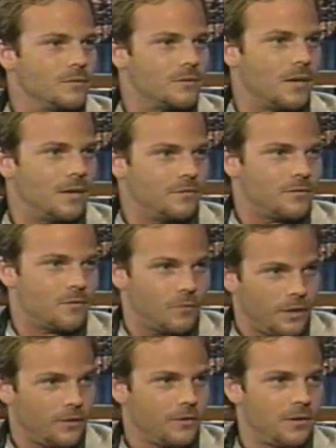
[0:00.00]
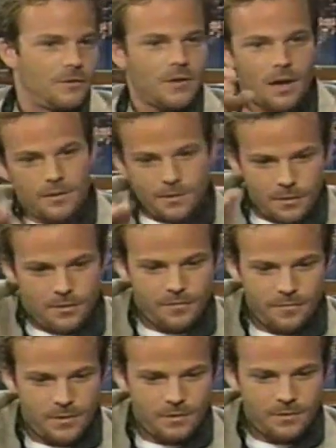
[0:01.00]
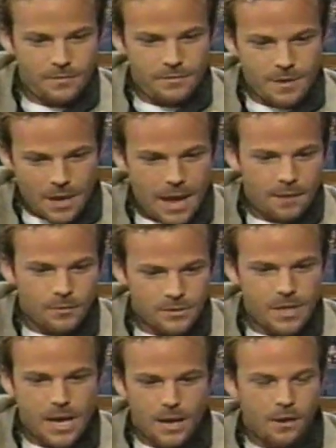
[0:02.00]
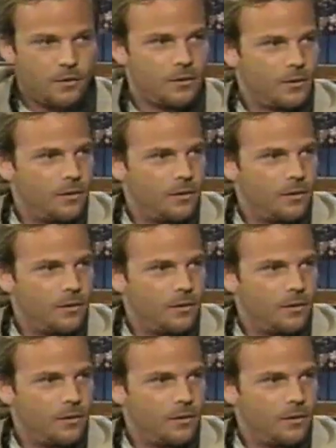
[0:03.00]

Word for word: It was kind of surreal, you know. Doc, you know, the, the dad Especially if you're there, a